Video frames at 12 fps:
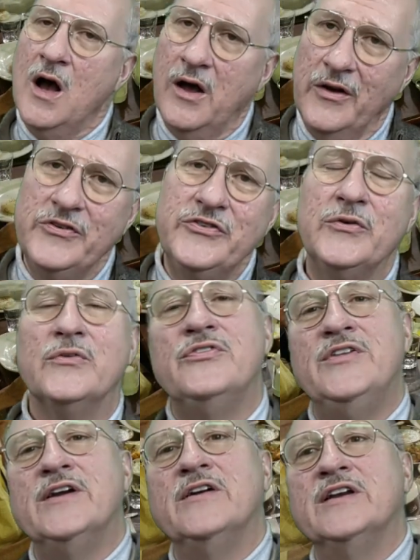Also,
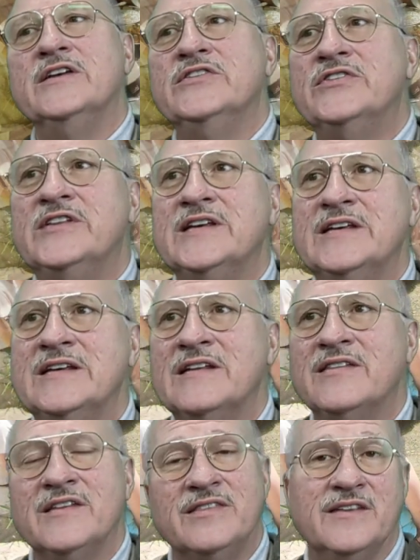there is the
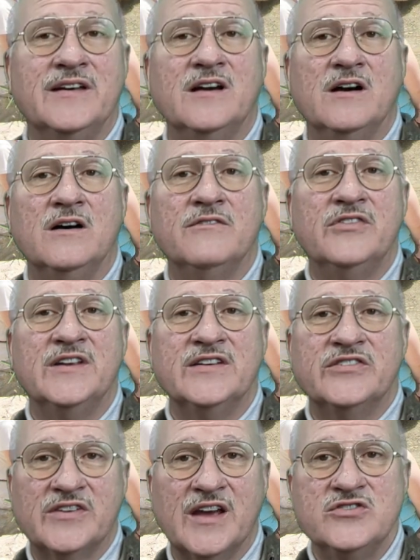thing of the
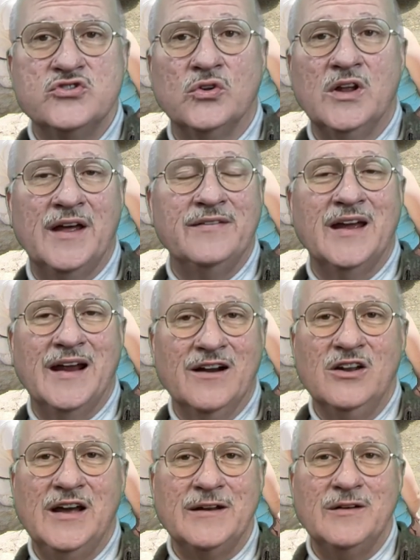schedule and the airline.